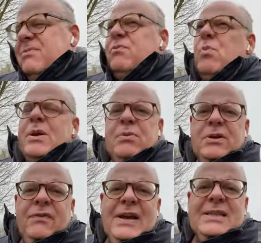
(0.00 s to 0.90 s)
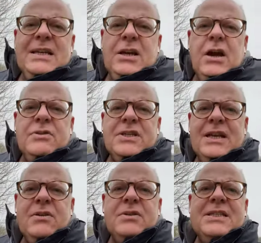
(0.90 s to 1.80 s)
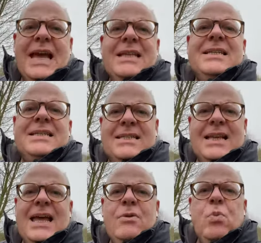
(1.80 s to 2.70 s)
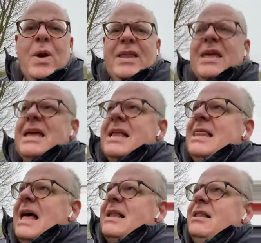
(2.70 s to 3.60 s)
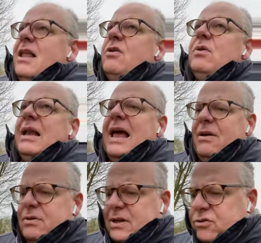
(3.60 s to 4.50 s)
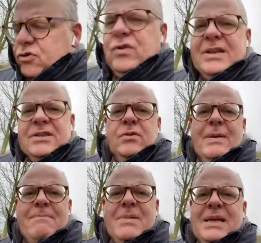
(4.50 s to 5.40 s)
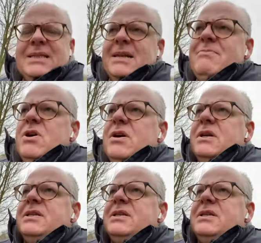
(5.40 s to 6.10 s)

windward facing coasts and hills tend to stay with that low cloud and drizzle and mist and murk,